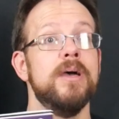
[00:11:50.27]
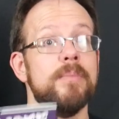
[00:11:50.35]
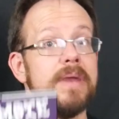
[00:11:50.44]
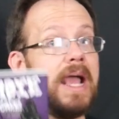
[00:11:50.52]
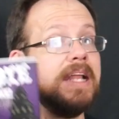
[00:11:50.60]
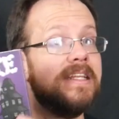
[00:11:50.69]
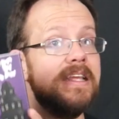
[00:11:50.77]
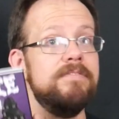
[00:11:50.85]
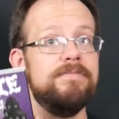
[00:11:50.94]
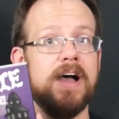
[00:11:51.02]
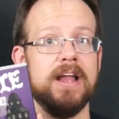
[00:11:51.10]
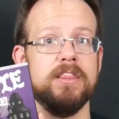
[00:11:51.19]
but I did
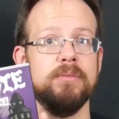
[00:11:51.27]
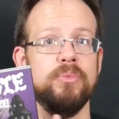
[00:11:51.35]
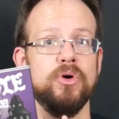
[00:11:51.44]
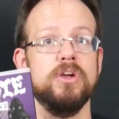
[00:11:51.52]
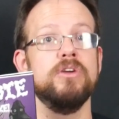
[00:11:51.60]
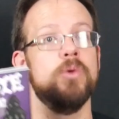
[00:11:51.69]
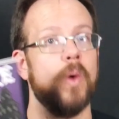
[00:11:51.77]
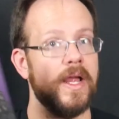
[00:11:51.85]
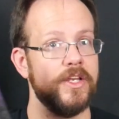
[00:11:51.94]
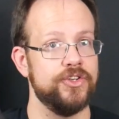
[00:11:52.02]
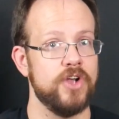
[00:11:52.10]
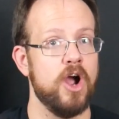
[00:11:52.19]
find the book
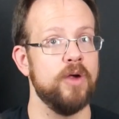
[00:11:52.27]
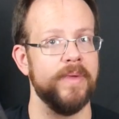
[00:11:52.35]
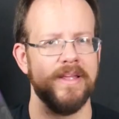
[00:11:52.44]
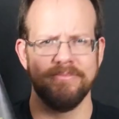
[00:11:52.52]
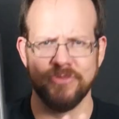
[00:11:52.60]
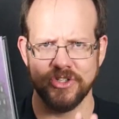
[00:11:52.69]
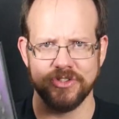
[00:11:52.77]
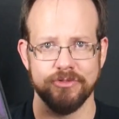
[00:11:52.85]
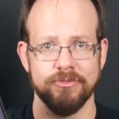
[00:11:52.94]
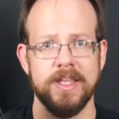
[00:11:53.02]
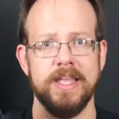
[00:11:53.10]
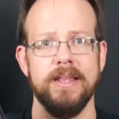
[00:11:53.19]
quite charming just to
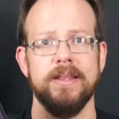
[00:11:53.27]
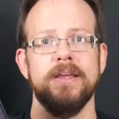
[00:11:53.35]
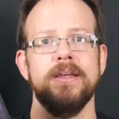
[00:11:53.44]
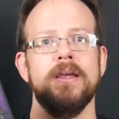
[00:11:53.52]
read.